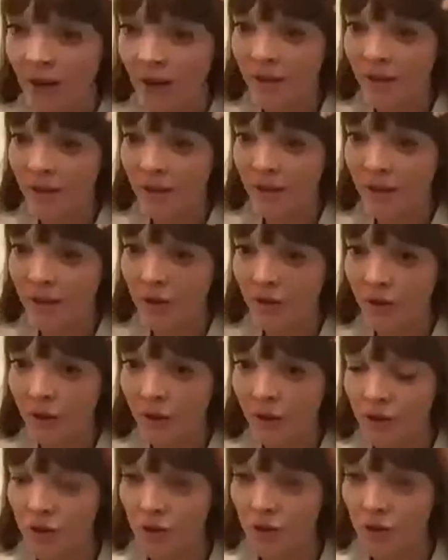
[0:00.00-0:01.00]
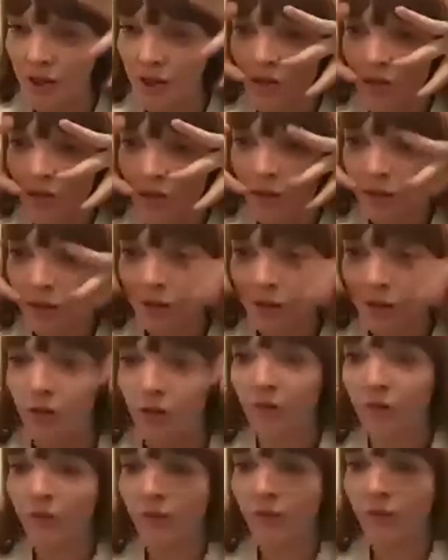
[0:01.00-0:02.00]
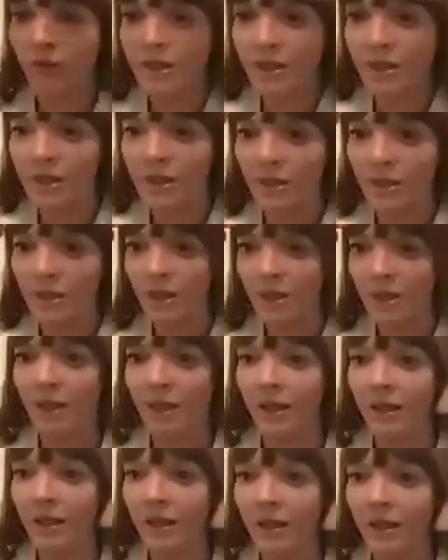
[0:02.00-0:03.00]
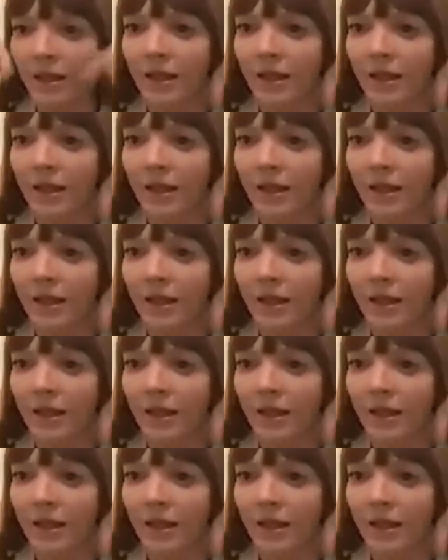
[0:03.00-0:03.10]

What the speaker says: a nerve called the trigeminal nerve, and it's here.